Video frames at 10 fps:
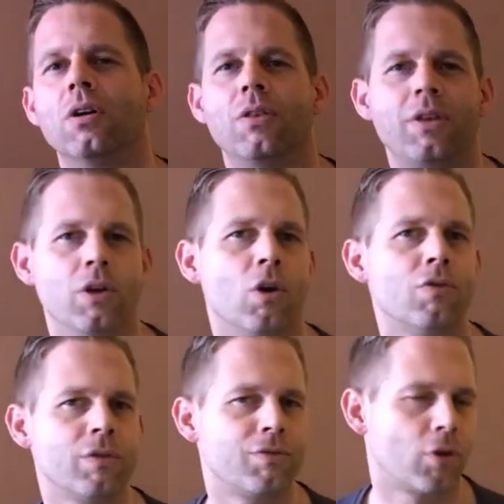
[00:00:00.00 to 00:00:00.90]
the
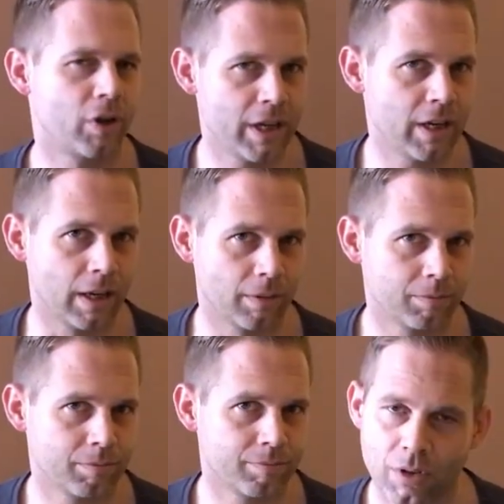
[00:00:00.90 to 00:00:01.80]
oven for heating.
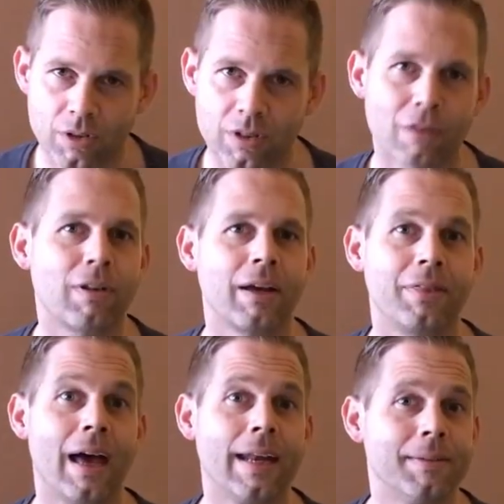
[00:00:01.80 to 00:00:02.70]
Stuff like that.